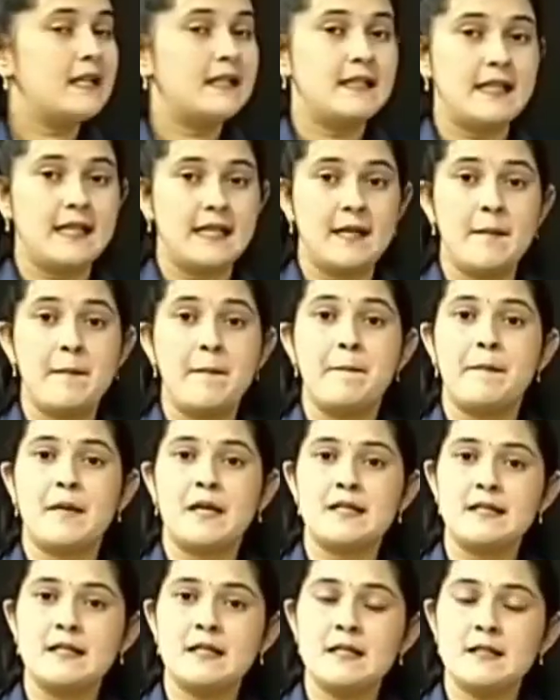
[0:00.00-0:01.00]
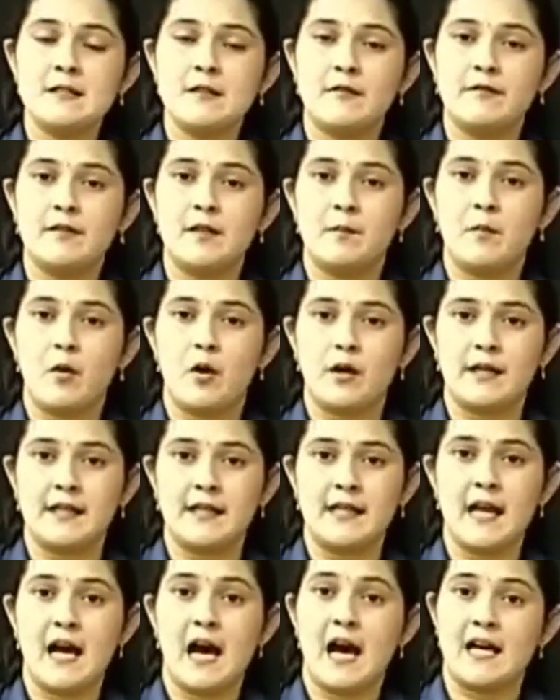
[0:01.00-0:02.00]
the muscles of the
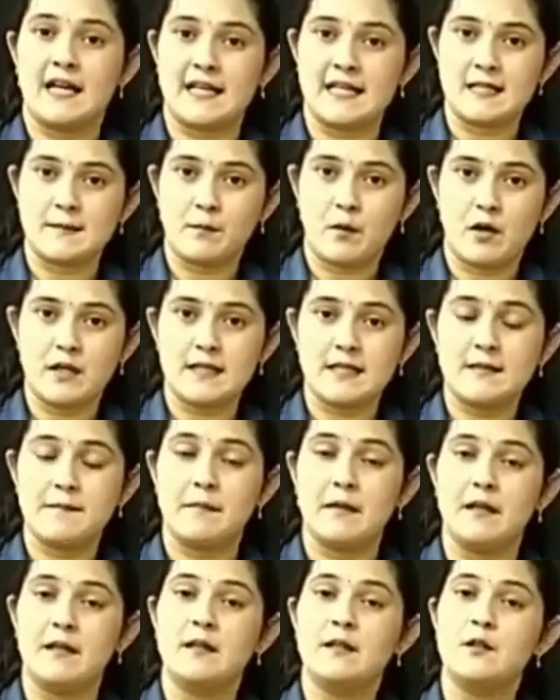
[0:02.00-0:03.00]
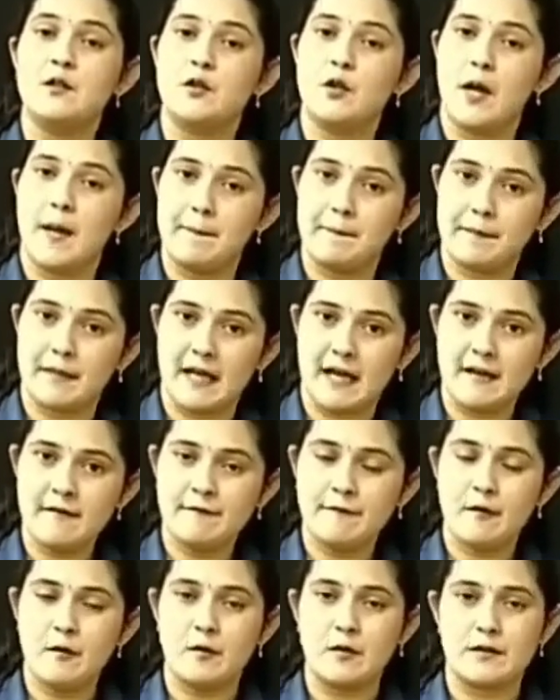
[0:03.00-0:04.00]
body are responsible to
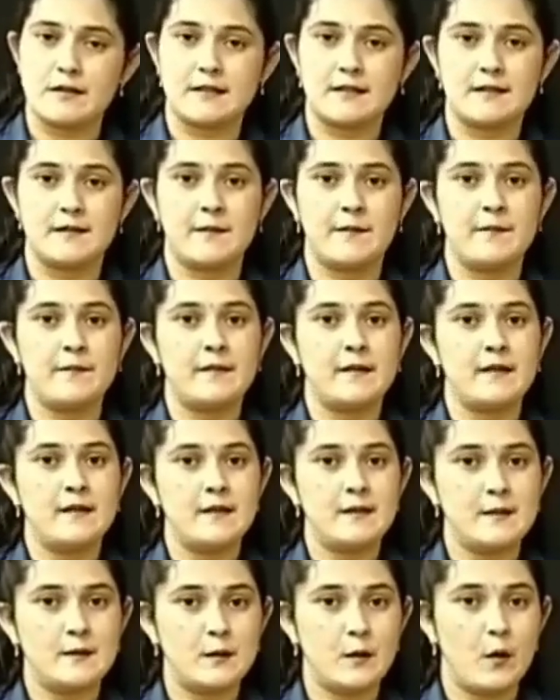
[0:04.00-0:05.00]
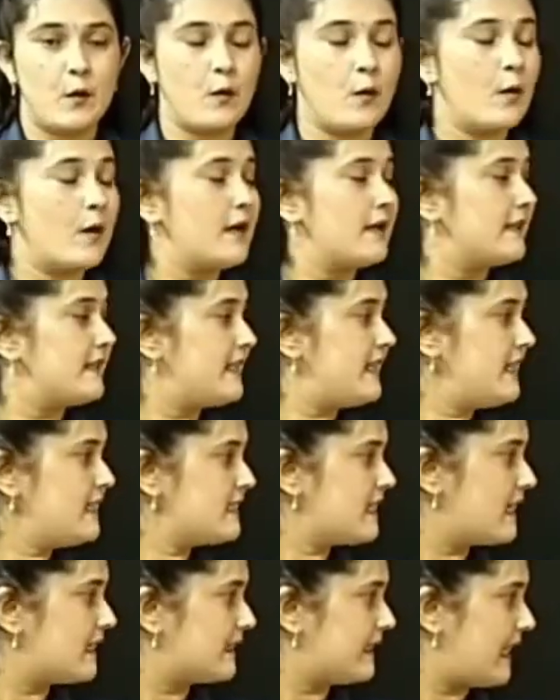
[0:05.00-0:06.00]
apply force. So,
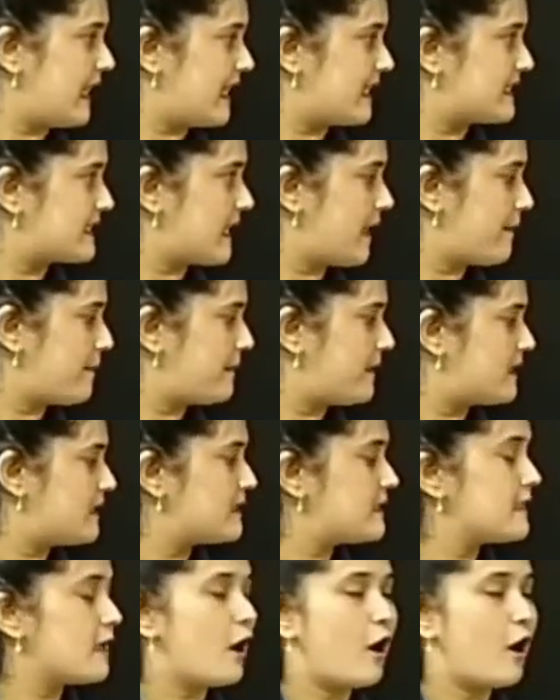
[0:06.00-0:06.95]
these are the examples